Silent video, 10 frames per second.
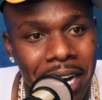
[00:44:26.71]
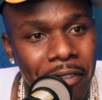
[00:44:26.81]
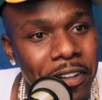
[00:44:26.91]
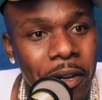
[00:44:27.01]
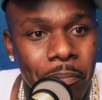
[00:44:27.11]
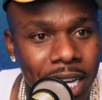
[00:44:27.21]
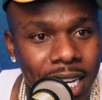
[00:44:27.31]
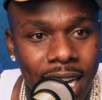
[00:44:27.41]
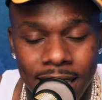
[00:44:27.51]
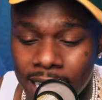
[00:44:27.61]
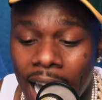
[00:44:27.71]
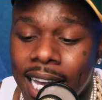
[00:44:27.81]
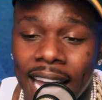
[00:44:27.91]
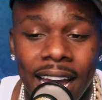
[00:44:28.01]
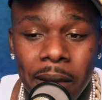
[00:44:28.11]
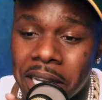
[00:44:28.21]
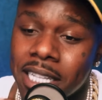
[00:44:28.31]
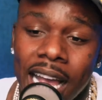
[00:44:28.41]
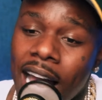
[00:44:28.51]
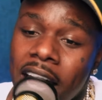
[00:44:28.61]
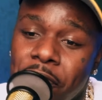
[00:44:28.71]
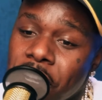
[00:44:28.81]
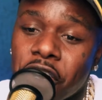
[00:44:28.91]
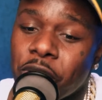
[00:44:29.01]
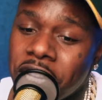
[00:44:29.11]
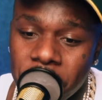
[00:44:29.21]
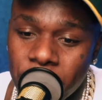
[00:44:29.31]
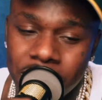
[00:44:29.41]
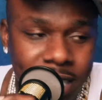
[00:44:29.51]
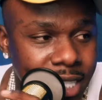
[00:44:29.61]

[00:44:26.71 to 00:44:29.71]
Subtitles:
not finna play like that. I can because I ain't finna agree to doing this